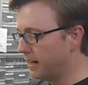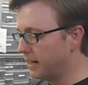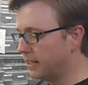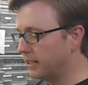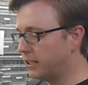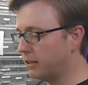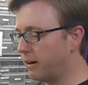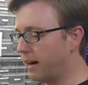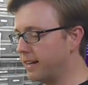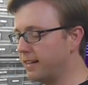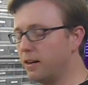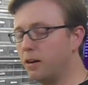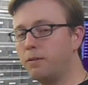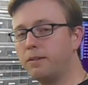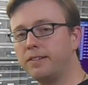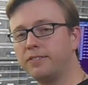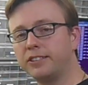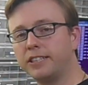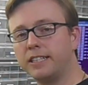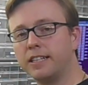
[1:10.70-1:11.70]
So I
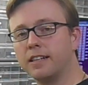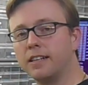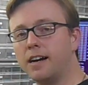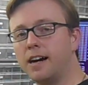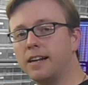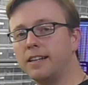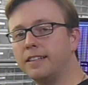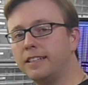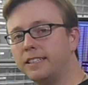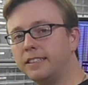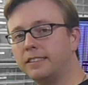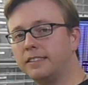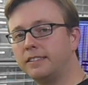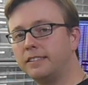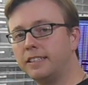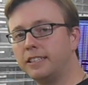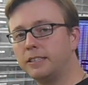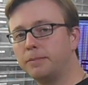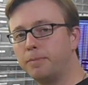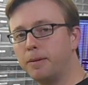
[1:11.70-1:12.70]
know we've seen a lot of
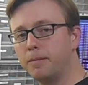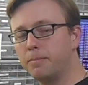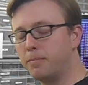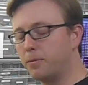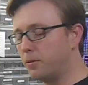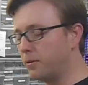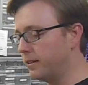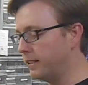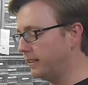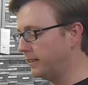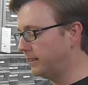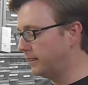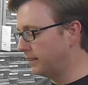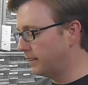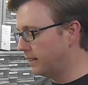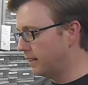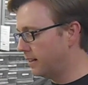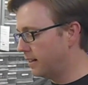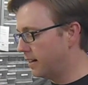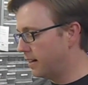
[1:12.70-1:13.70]
these
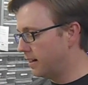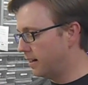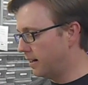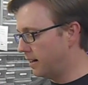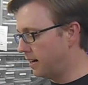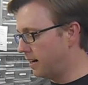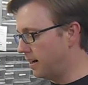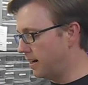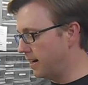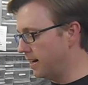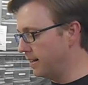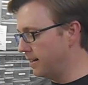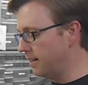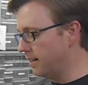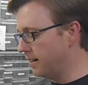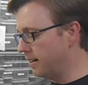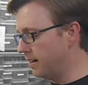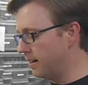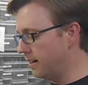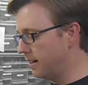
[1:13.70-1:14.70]
Pip-Boys
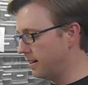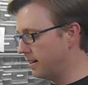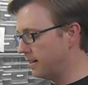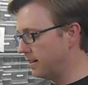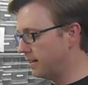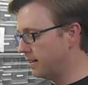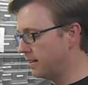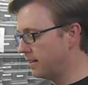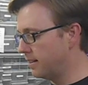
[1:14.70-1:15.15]
on around